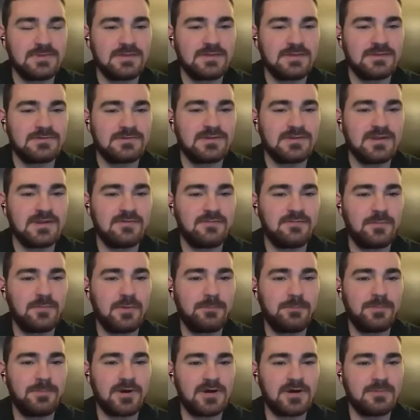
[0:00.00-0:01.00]
Eh, Instead of
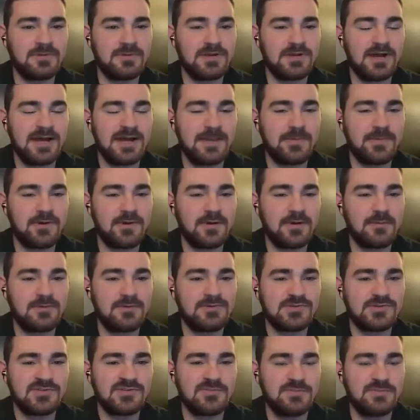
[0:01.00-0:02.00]
that Barbenheimer, it
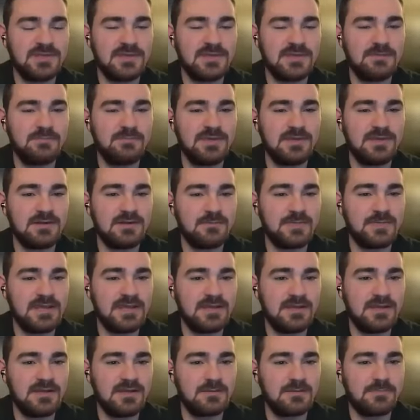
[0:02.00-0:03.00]
would just be
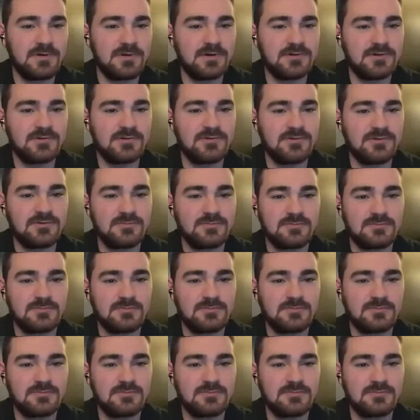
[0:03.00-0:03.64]
Beatlemania Part Two.